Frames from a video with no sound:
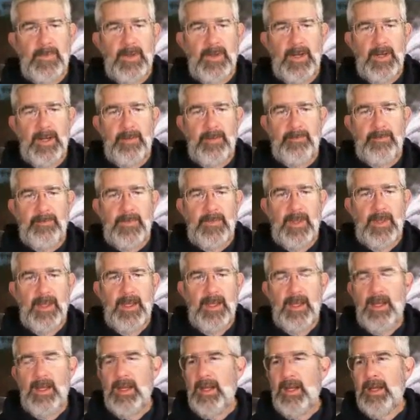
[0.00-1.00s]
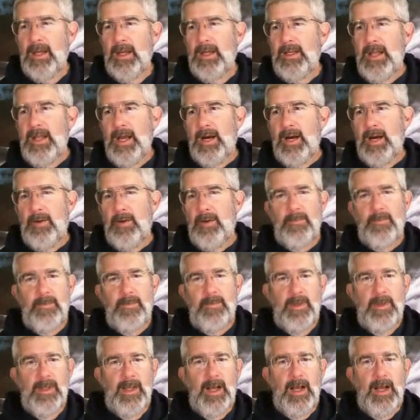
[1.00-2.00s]
Okay. Now,
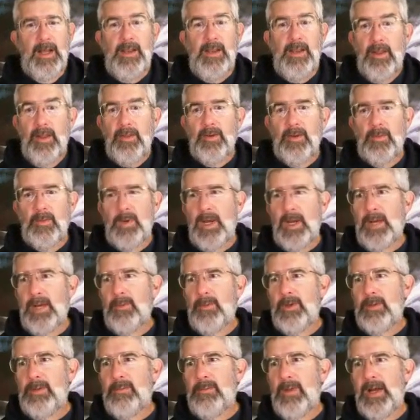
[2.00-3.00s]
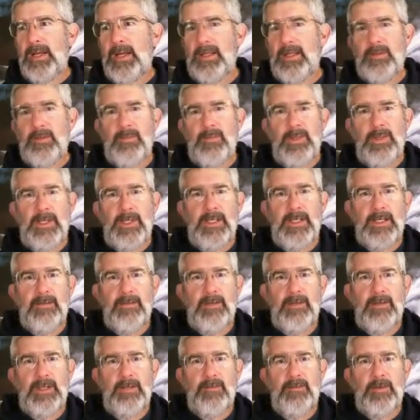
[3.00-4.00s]
another way we might be
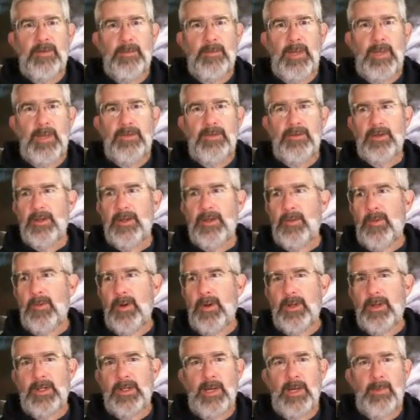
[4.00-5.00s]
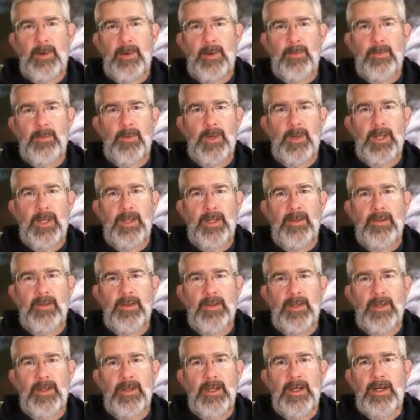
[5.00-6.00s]
given information and want to come up with
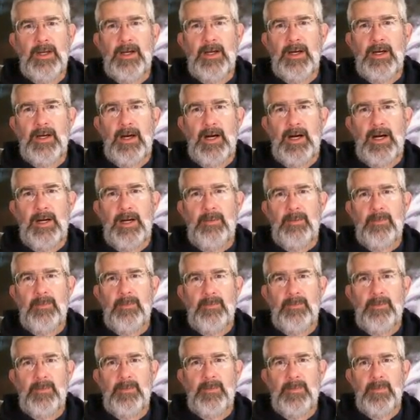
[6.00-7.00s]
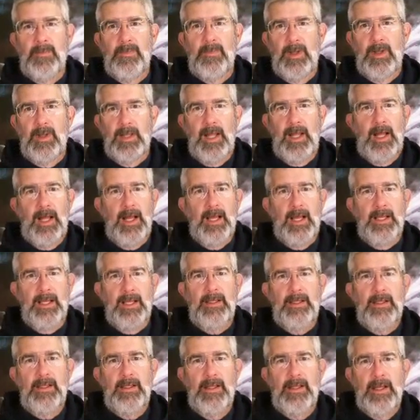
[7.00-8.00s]
a
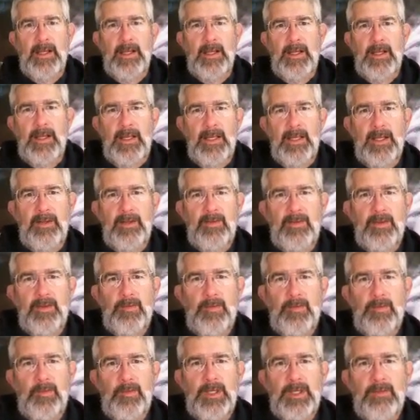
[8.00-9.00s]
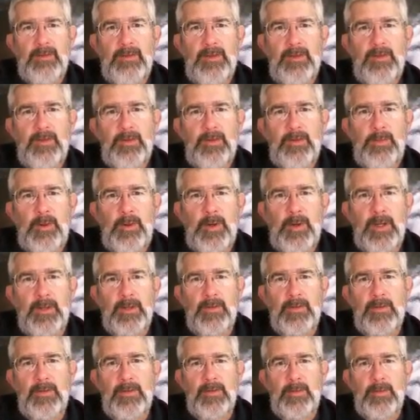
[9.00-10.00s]
line is if we're given 2
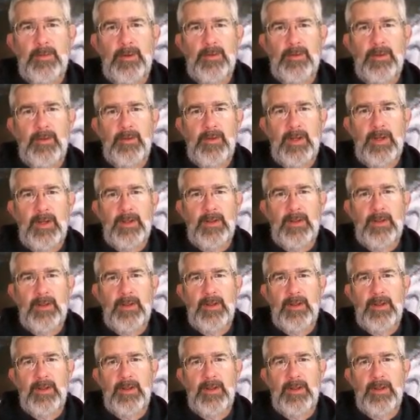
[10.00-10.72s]
points. Suppose I've got